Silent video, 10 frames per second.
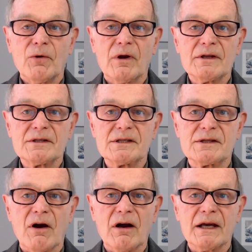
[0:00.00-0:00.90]
Well, this
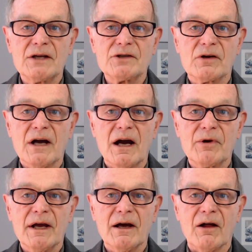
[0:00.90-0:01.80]
is the Archangel
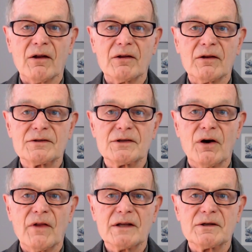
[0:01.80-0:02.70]
Gabriel,
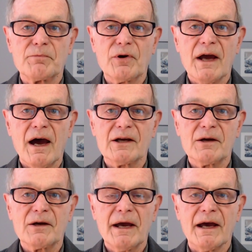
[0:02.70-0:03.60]
so that's a pretty high
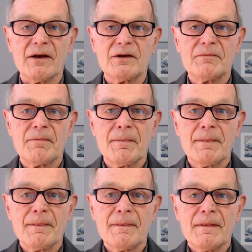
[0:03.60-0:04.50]
command.
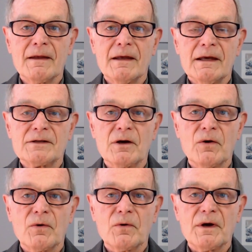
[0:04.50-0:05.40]

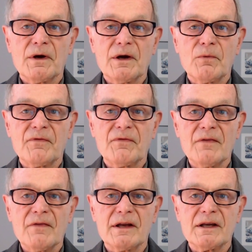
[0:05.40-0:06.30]
So we
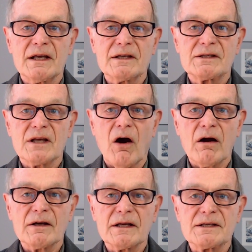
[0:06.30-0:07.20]
find that
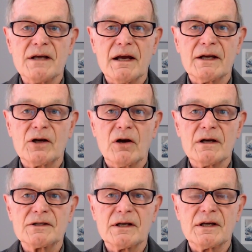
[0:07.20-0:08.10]
art is not
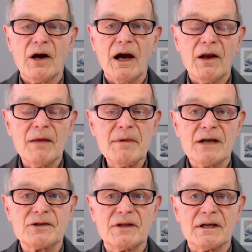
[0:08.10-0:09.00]
encouraged. Let me
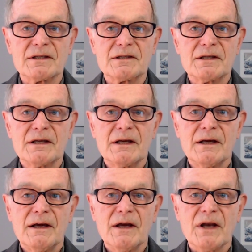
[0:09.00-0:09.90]
ask you this.
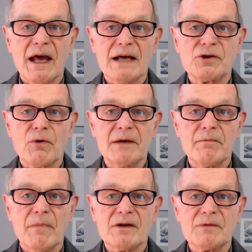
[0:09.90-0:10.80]
What was the last great
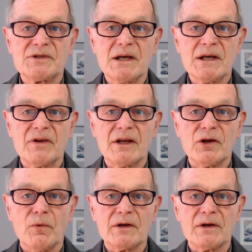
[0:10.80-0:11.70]
Muslim symphony
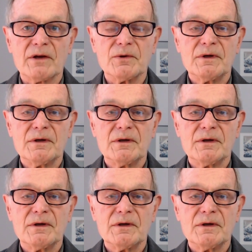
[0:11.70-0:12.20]
you went to?